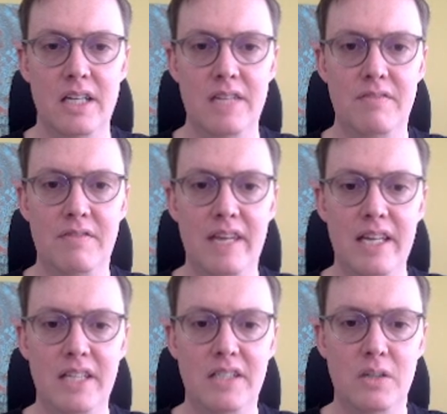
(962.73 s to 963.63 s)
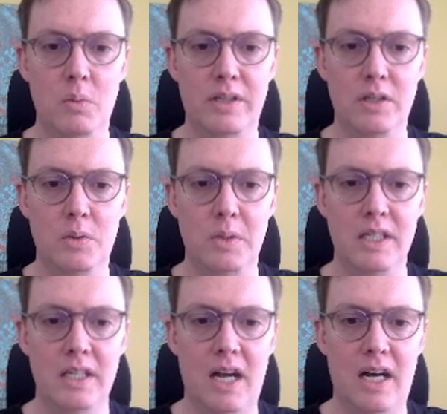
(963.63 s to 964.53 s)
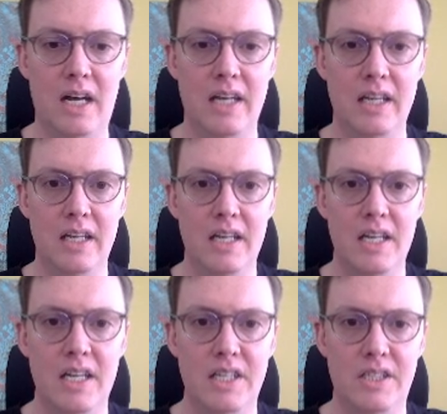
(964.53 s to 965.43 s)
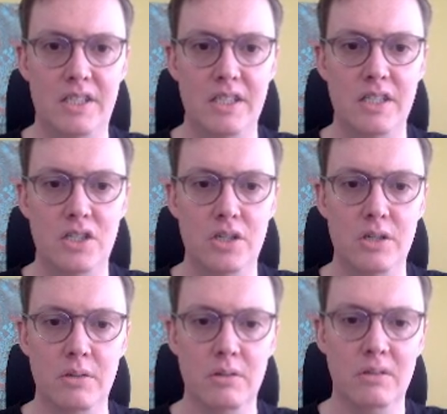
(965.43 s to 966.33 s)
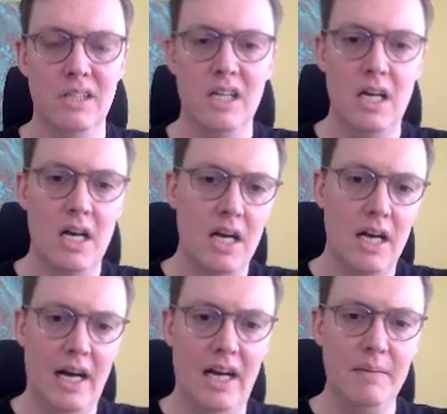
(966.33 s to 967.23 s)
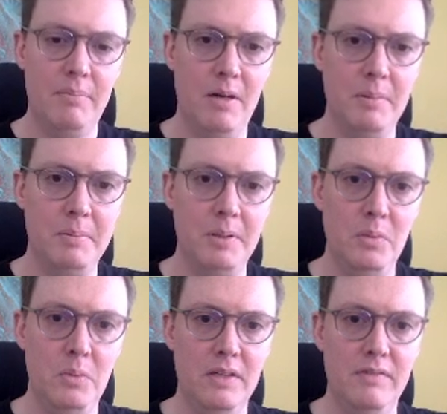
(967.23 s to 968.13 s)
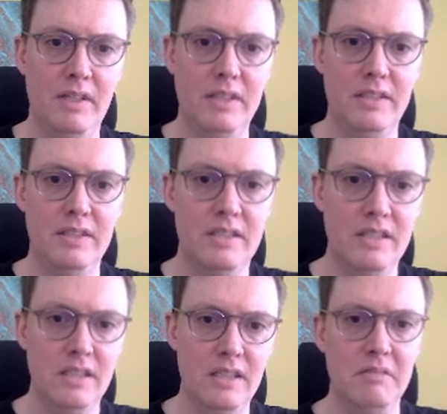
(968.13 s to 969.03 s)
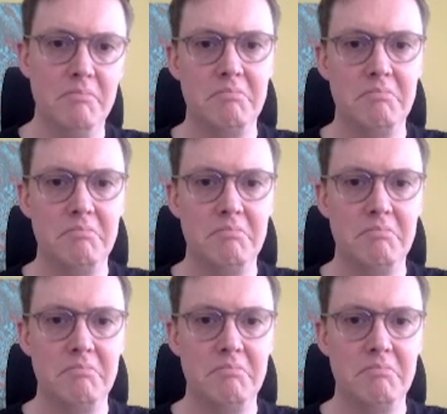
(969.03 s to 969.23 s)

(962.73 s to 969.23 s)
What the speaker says: invades with the queen on c2. I probably would have liked to see